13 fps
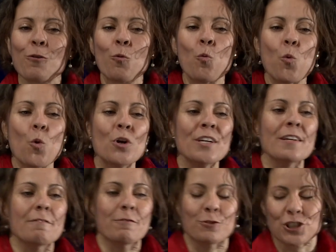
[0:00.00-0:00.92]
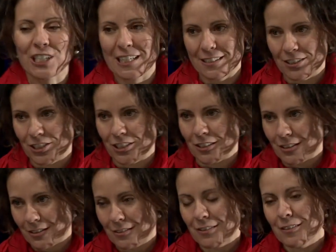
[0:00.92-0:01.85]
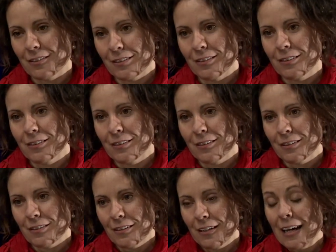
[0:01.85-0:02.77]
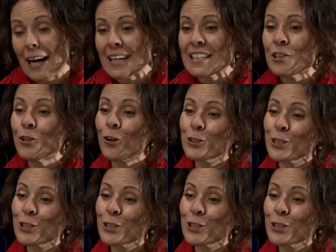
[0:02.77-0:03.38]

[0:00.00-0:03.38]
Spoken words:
wonderful challenges. And in those